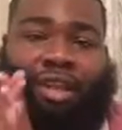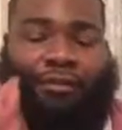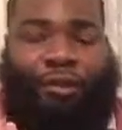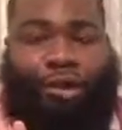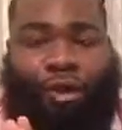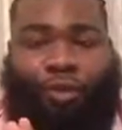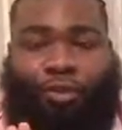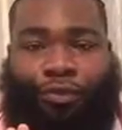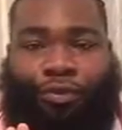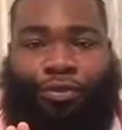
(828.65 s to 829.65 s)
If you go
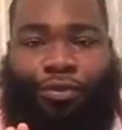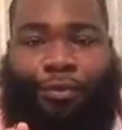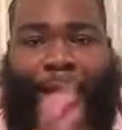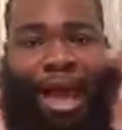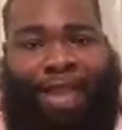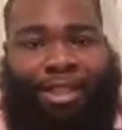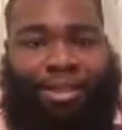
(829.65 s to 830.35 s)
through my